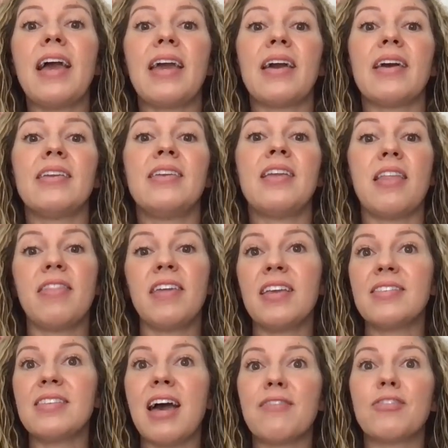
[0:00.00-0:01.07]
like nothing
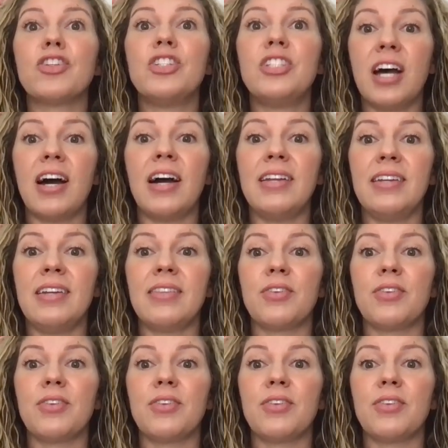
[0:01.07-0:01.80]
is ever done.